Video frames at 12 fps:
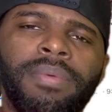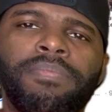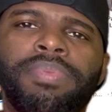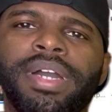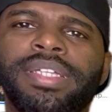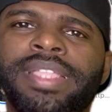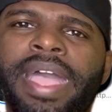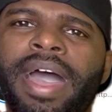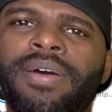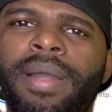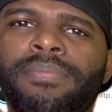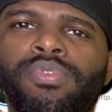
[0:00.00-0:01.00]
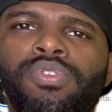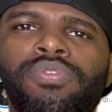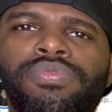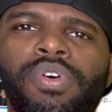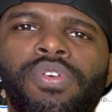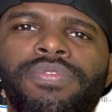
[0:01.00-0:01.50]
but now I
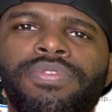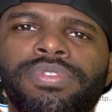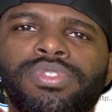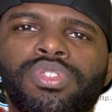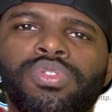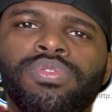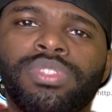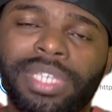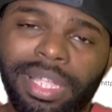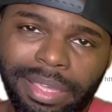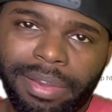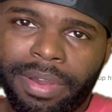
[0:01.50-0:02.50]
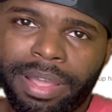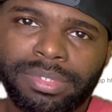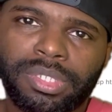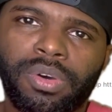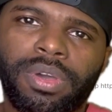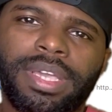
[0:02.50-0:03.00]
moved over to Telegram
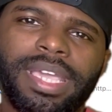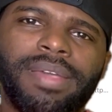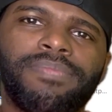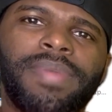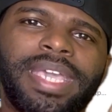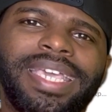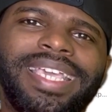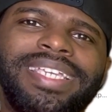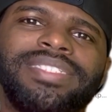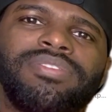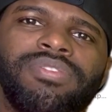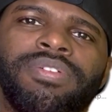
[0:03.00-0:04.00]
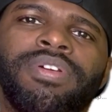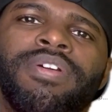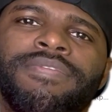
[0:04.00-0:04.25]
so it can make it easier